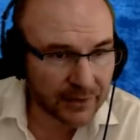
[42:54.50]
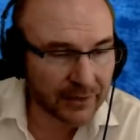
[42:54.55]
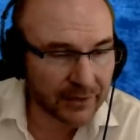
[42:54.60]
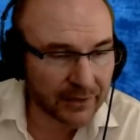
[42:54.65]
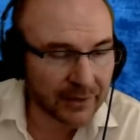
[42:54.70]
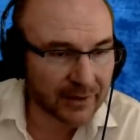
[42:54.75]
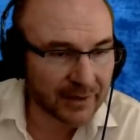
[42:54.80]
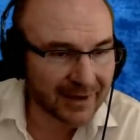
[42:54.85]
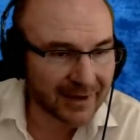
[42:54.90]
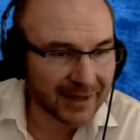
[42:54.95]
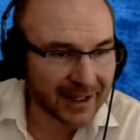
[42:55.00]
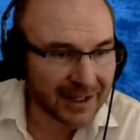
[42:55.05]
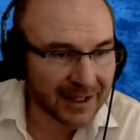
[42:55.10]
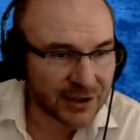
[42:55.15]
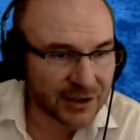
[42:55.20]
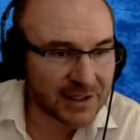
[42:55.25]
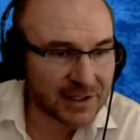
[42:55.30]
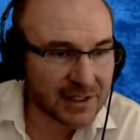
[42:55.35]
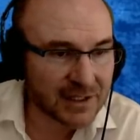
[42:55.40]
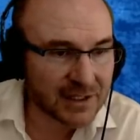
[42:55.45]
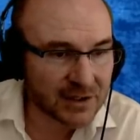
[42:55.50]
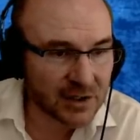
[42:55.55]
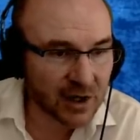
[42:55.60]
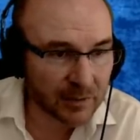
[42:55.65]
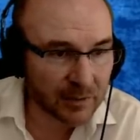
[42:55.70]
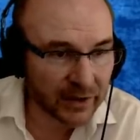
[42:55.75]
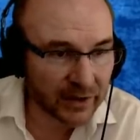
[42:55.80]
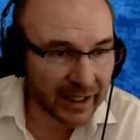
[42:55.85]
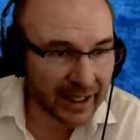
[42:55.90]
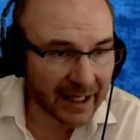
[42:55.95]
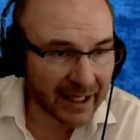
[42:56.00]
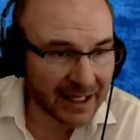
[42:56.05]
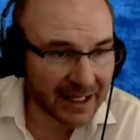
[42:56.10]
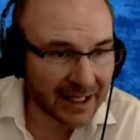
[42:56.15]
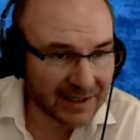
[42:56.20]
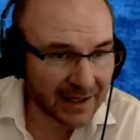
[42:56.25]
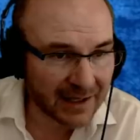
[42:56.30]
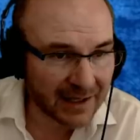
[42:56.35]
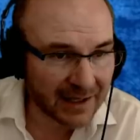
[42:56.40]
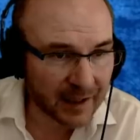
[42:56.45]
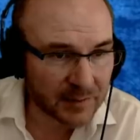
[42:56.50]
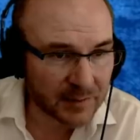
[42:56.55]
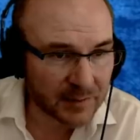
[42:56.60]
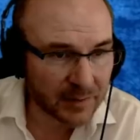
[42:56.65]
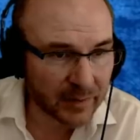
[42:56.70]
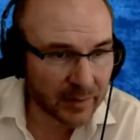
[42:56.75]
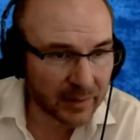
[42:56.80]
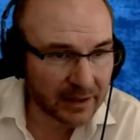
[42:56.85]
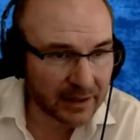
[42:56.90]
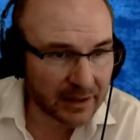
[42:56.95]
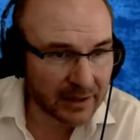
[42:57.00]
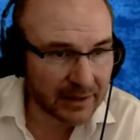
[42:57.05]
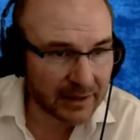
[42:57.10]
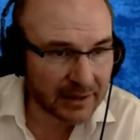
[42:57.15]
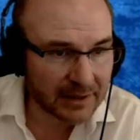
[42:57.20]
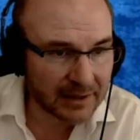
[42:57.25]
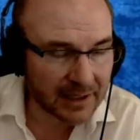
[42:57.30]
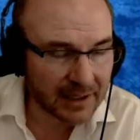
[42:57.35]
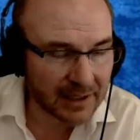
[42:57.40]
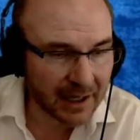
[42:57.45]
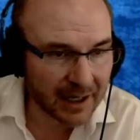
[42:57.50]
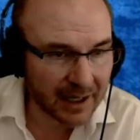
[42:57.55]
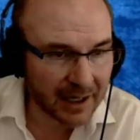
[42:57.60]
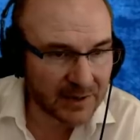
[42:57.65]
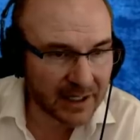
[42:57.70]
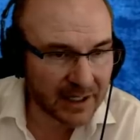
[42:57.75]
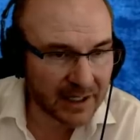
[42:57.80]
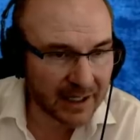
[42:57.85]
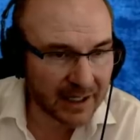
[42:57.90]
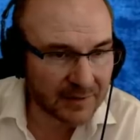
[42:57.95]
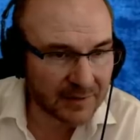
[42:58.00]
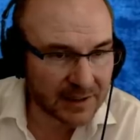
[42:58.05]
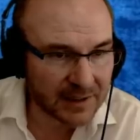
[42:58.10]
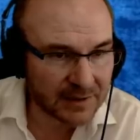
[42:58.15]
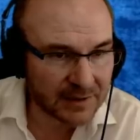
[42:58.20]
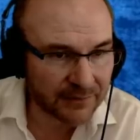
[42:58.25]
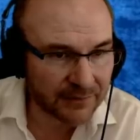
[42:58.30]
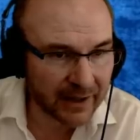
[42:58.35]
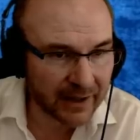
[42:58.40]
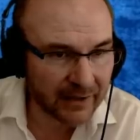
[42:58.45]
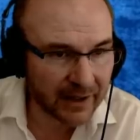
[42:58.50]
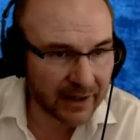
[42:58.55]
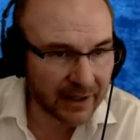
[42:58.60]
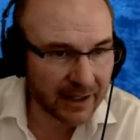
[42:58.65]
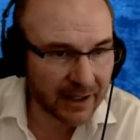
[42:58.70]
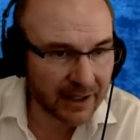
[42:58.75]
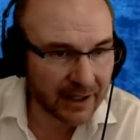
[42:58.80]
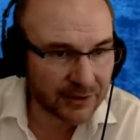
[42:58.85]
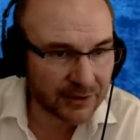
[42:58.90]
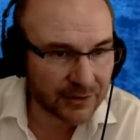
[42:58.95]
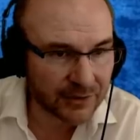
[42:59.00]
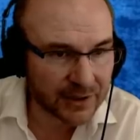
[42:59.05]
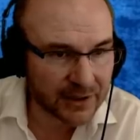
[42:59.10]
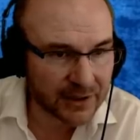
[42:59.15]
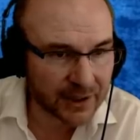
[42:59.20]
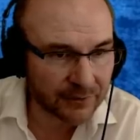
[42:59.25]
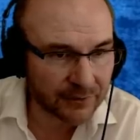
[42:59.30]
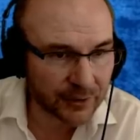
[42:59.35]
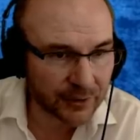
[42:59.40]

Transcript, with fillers: the, Jesus is talking about the end times, but the times he gives is very interesting.